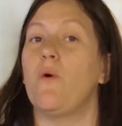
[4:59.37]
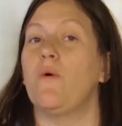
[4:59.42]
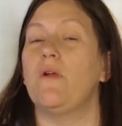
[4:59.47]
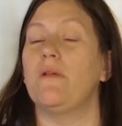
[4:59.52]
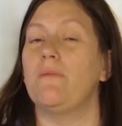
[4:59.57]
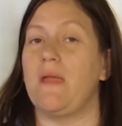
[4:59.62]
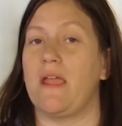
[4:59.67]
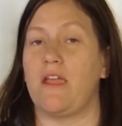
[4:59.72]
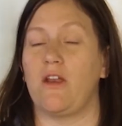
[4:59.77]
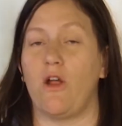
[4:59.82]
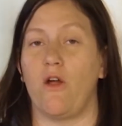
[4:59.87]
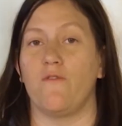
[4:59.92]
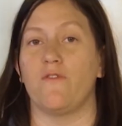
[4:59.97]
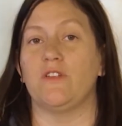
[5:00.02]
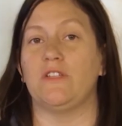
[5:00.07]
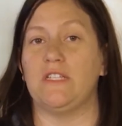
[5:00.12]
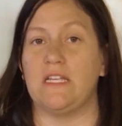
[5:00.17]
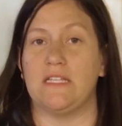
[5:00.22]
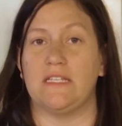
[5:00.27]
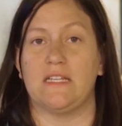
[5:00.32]
want to make it over
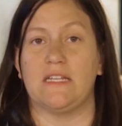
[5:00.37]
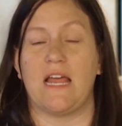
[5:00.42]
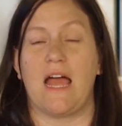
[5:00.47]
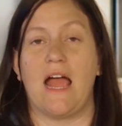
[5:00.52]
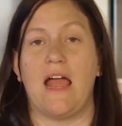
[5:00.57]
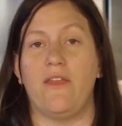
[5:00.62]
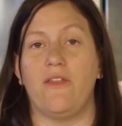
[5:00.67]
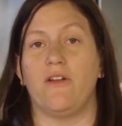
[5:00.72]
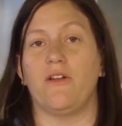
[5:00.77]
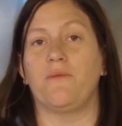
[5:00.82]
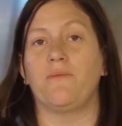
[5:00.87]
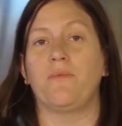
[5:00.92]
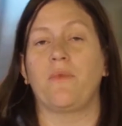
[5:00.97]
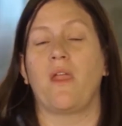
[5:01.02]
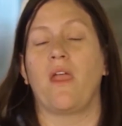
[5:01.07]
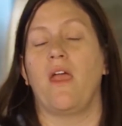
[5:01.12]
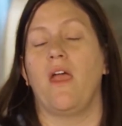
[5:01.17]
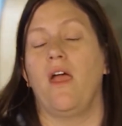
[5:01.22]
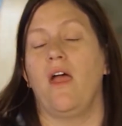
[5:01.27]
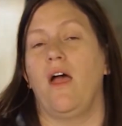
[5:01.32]
seasoned either.
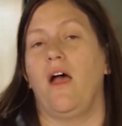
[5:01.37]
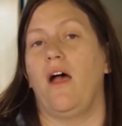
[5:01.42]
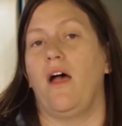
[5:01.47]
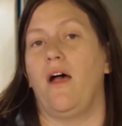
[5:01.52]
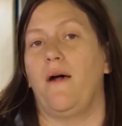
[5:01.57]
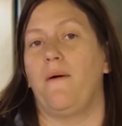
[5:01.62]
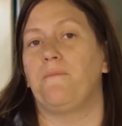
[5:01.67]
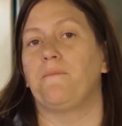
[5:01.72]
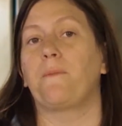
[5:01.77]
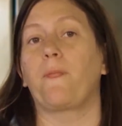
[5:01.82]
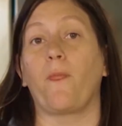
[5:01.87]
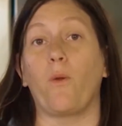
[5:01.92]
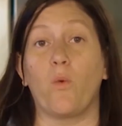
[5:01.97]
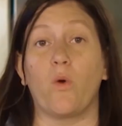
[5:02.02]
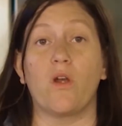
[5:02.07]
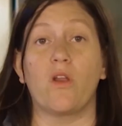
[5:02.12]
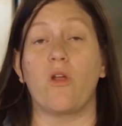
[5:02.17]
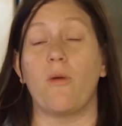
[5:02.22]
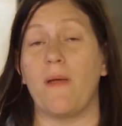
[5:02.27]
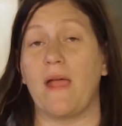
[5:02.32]
We're
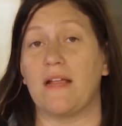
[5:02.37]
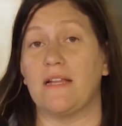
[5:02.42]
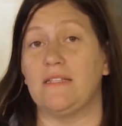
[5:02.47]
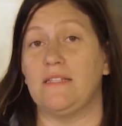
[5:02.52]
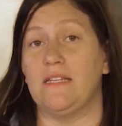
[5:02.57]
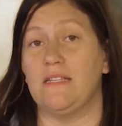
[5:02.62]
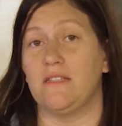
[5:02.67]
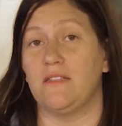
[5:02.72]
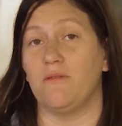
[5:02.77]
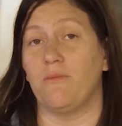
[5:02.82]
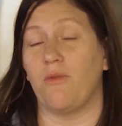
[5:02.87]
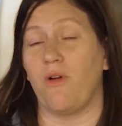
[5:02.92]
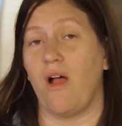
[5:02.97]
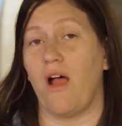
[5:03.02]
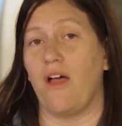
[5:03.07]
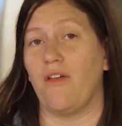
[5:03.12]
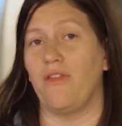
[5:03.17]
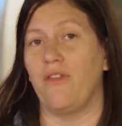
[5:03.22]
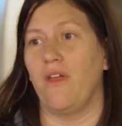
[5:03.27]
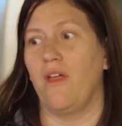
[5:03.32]
gonna go back and season the
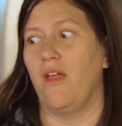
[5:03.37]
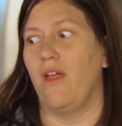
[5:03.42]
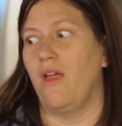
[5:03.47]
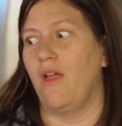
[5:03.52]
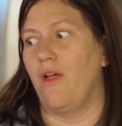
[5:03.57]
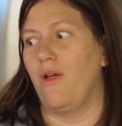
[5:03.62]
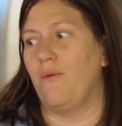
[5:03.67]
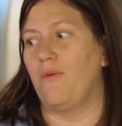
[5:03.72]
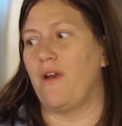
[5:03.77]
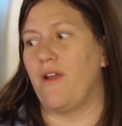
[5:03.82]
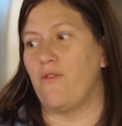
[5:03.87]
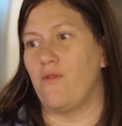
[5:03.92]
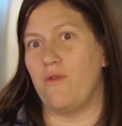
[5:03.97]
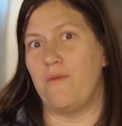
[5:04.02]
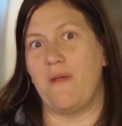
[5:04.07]
broth whenever we